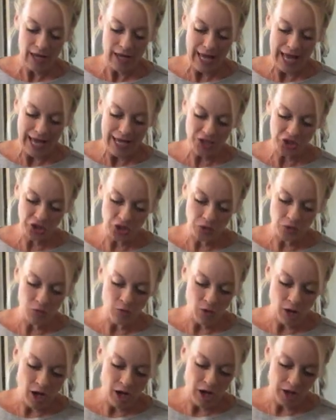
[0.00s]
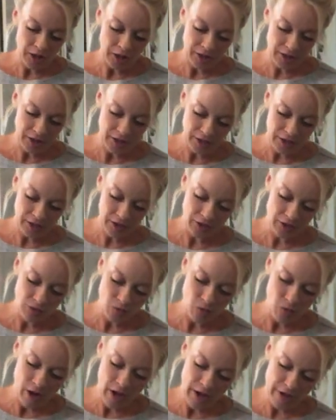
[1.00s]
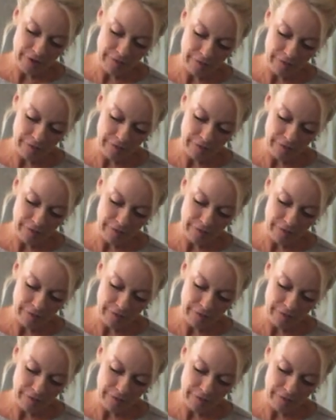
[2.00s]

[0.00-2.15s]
as you walk, the water